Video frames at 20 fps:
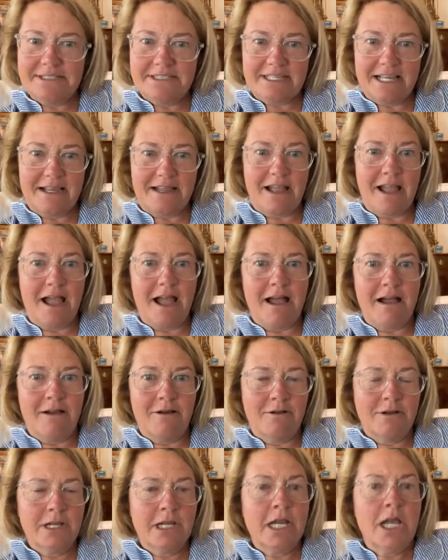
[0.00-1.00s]
It's like, oh.
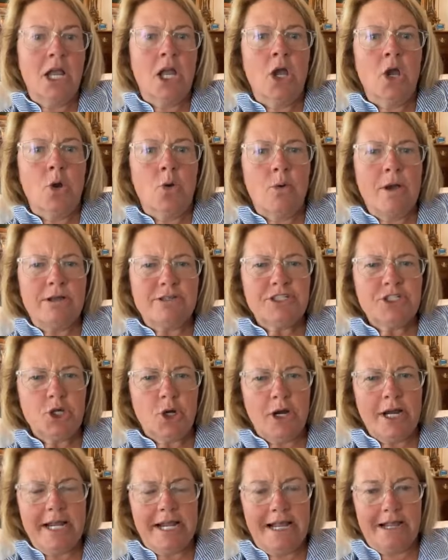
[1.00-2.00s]
Well,
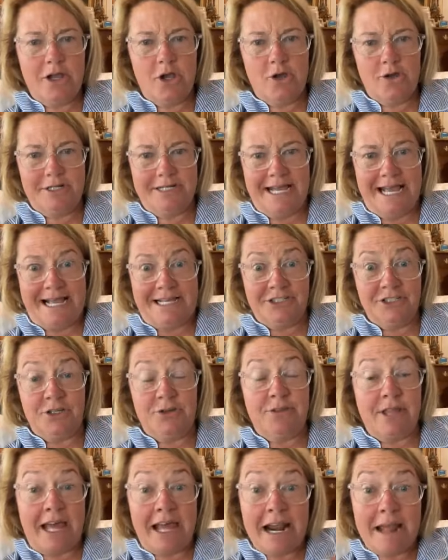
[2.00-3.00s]
sorry I called to ask
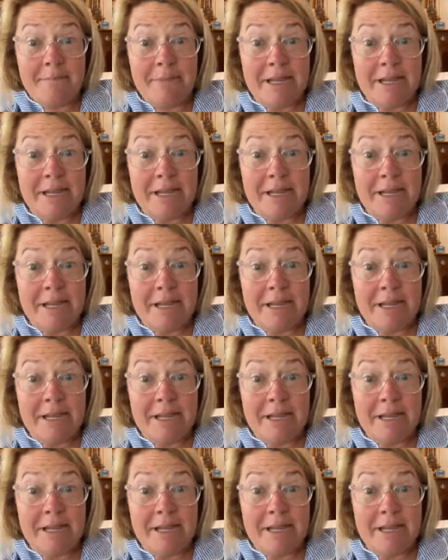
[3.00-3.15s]
you that.